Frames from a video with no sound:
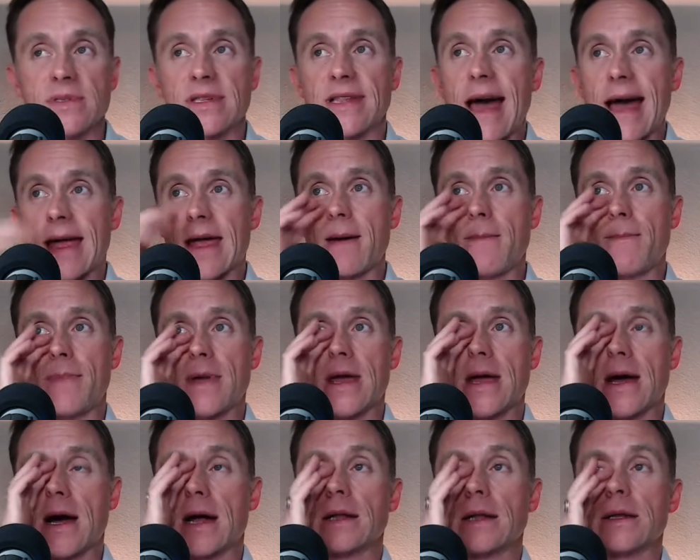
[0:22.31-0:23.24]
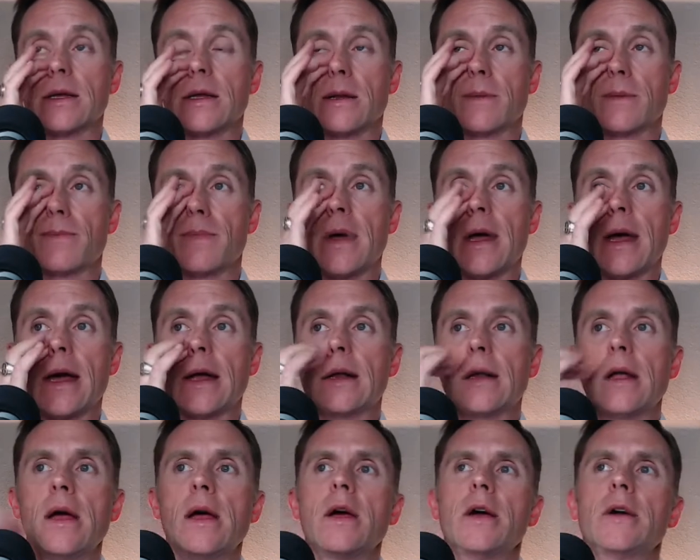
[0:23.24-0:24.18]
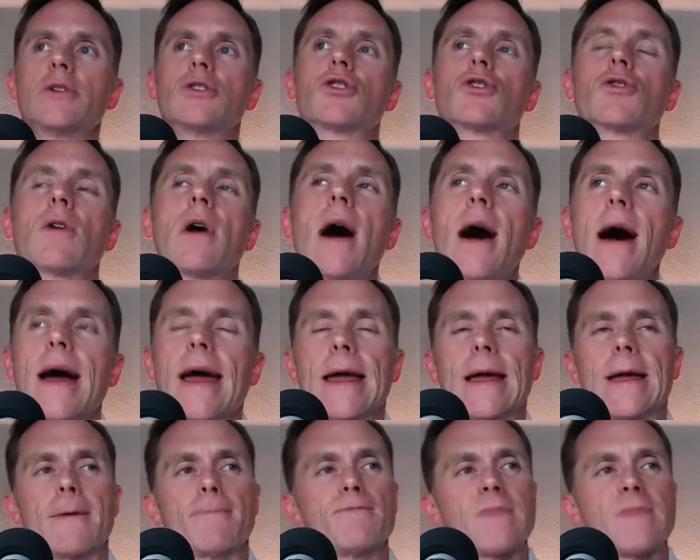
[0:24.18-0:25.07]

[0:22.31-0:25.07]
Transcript: that can be a little bit trying.